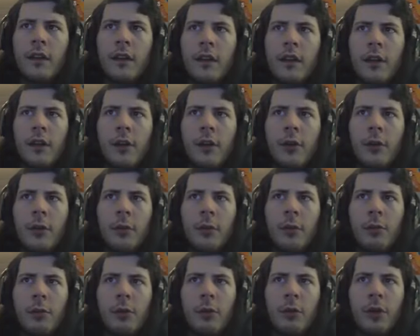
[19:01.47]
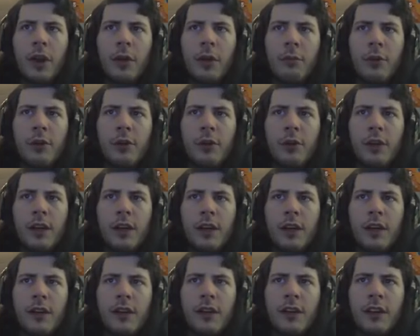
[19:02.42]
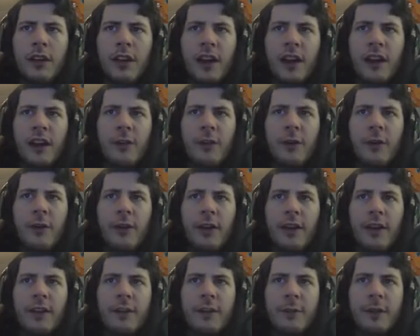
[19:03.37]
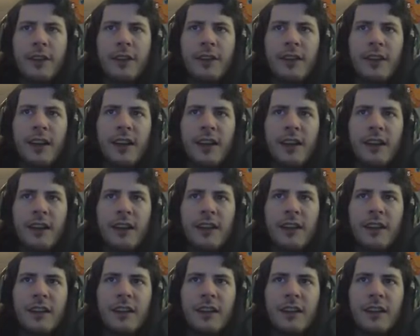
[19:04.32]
I don't remember what I'm doing here, and it aggravates me slightly.